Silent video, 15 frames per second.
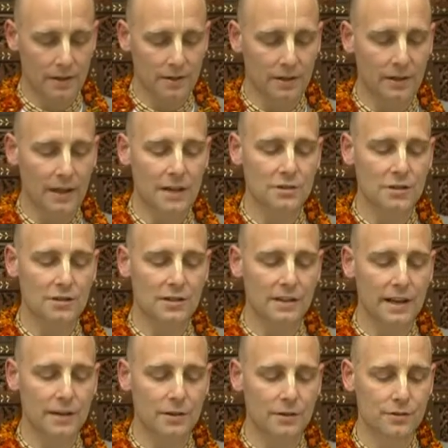The
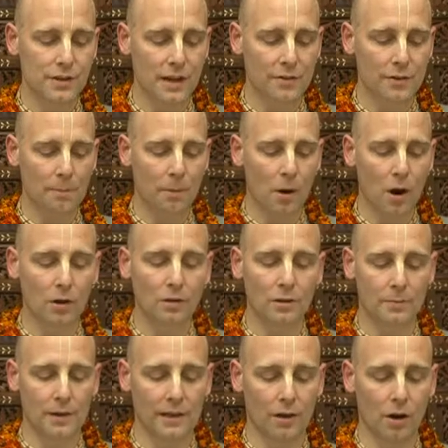legislators in the
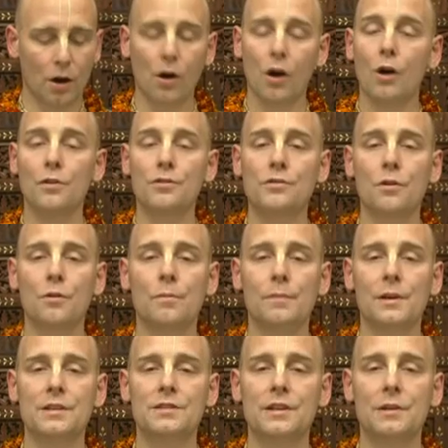parliament are also
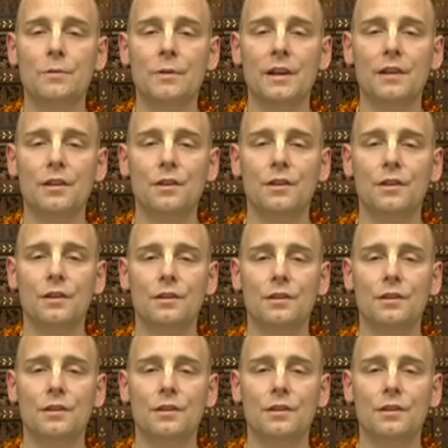busy with